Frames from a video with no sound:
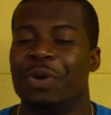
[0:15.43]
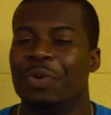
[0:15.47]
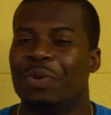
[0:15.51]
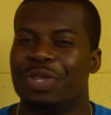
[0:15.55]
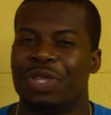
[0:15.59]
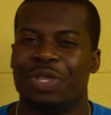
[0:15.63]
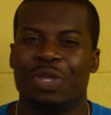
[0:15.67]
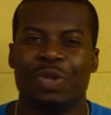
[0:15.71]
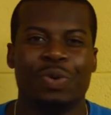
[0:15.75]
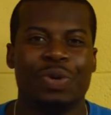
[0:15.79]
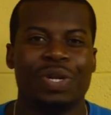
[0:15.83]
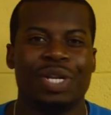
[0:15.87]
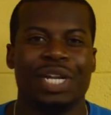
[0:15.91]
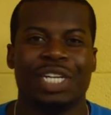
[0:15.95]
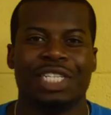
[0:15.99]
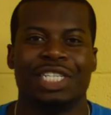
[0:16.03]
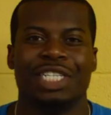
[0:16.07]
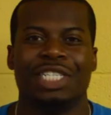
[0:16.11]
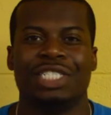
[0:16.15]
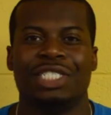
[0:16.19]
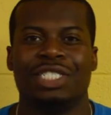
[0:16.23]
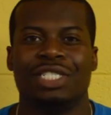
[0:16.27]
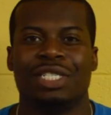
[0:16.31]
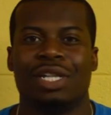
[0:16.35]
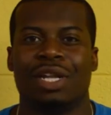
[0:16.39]
and with new
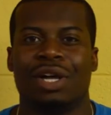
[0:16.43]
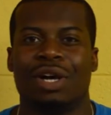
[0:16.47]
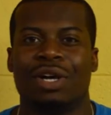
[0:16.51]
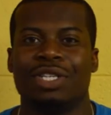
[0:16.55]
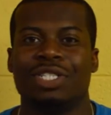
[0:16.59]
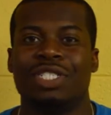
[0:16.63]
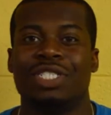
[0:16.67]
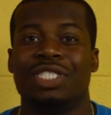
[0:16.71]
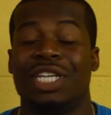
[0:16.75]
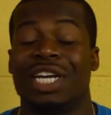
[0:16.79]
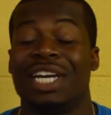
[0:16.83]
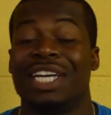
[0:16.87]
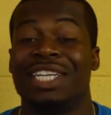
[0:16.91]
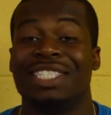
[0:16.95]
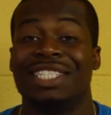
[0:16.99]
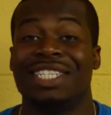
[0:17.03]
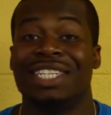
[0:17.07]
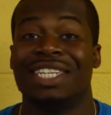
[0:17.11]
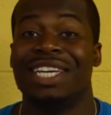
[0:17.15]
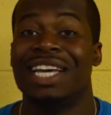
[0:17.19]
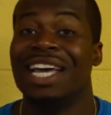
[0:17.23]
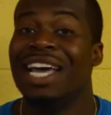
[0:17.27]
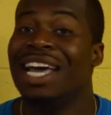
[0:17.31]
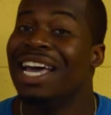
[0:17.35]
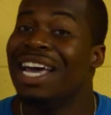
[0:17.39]
election laws
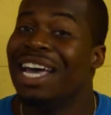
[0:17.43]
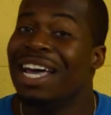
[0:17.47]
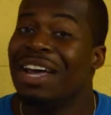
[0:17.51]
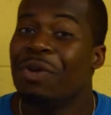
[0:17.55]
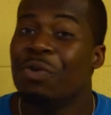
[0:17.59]
changing,